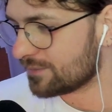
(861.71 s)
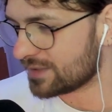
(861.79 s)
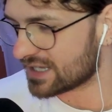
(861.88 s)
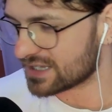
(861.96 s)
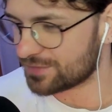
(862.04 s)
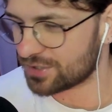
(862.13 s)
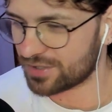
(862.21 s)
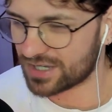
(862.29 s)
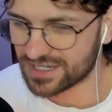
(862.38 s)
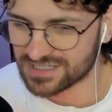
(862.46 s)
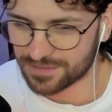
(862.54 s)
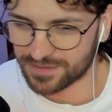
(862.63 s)
But yeah, let me know what you
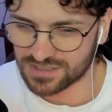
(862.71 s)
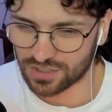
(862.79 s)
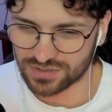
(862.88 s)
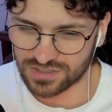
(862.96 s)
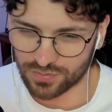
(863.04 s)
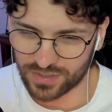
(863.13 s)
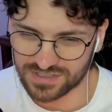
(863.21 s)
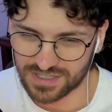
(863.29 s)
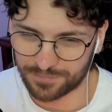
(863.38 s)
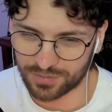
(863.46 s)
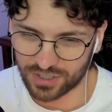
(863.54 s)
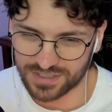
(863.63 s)
guys think about this whole situation
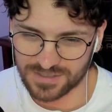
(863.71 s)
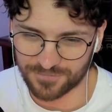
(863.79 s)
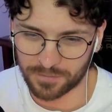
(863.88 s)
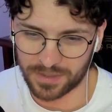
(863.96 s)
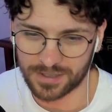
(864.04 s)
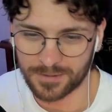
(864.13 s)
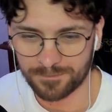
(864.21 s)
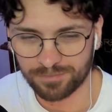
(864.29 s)
down below. That's it from me.